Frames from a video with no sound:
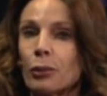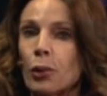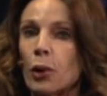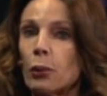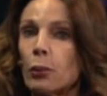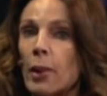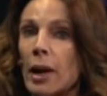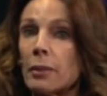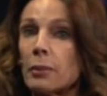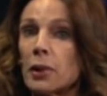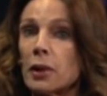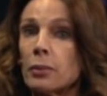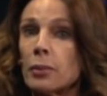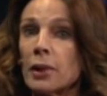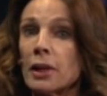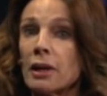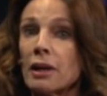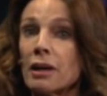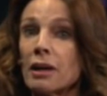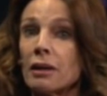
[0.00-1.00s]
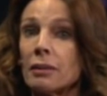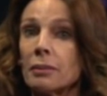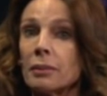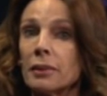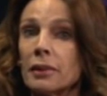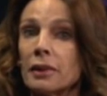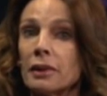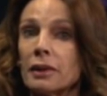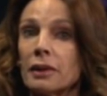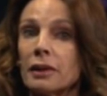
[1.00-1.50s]
What might we become?
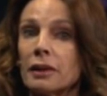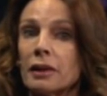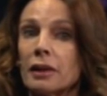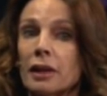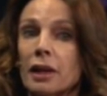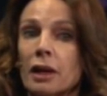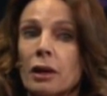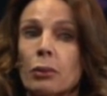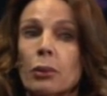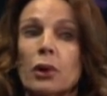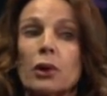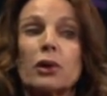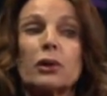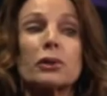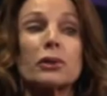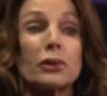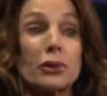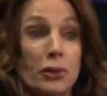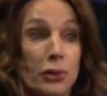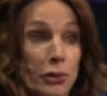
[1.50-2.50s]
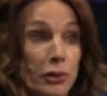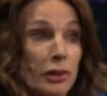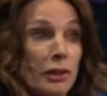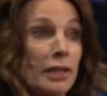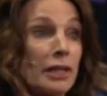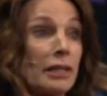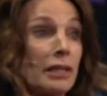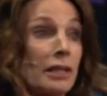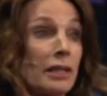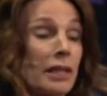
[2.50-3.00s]
Well,
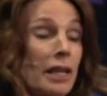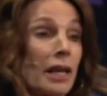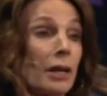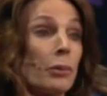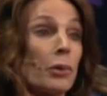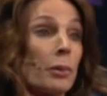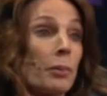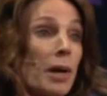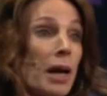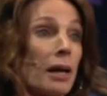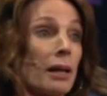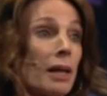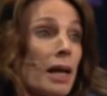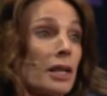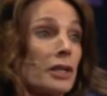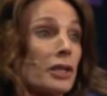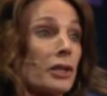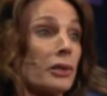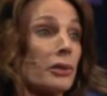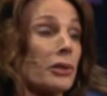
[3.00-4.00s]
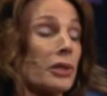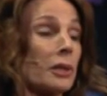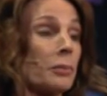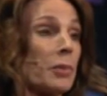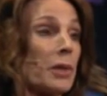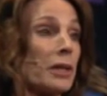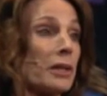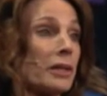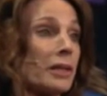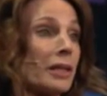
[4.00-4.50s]
certainly today we're a biological
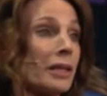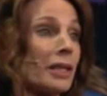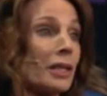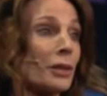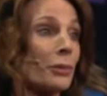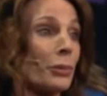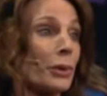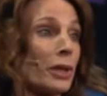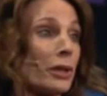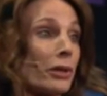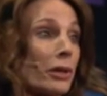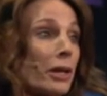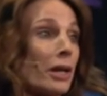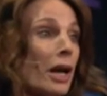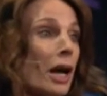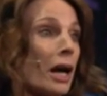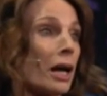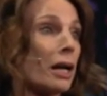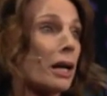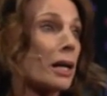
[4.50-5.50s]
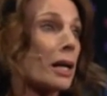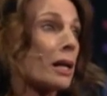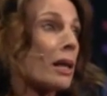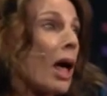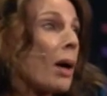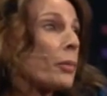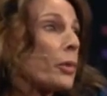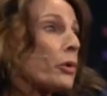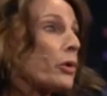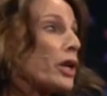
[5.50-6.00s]
species. We are a
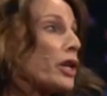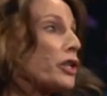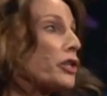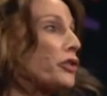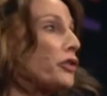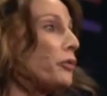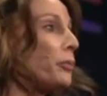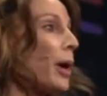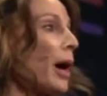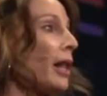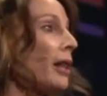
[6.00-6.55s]
conglomeration of